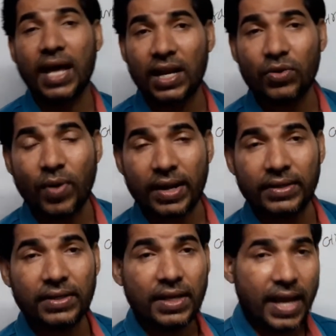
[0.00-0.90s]

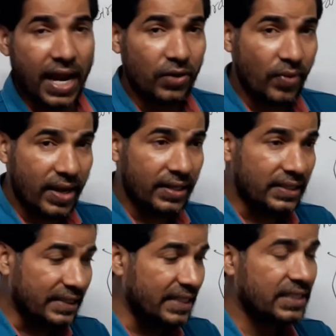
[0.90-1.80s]
thylakoid, and
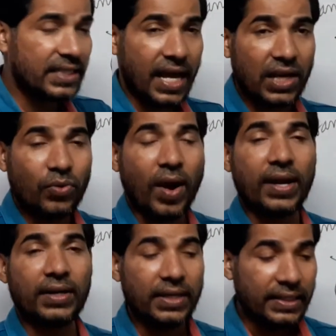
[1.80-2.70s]
when these
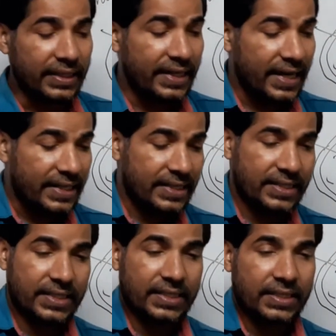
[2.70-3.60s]
thylakoid
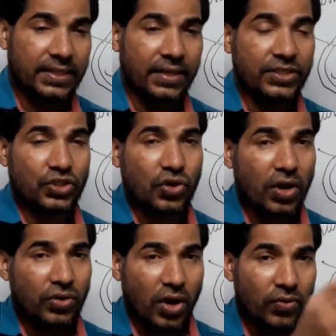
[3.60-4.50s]
get
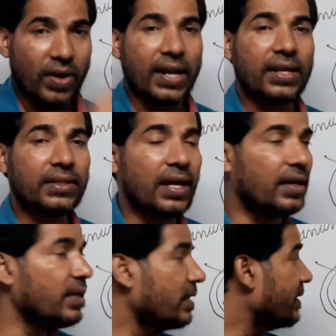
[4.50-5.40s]
stuck on one
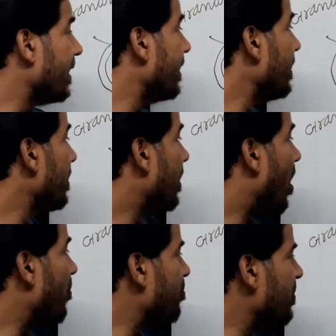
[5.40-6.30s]
another, then
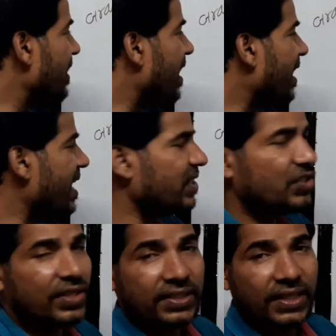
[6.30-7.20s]
a pillar-like
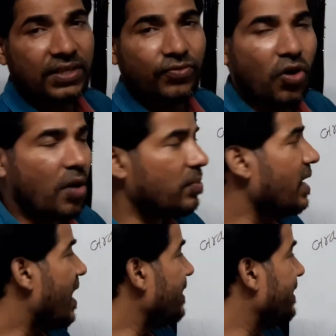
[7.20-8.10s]
structure is
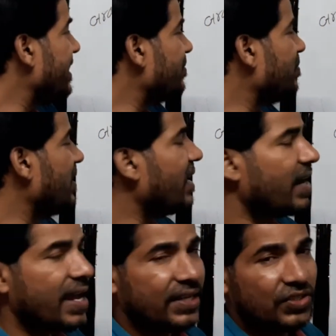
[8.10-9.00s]
formed, and this
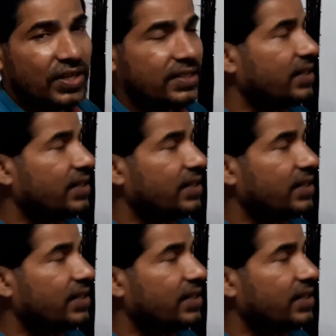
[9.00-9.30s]
pillar-like structure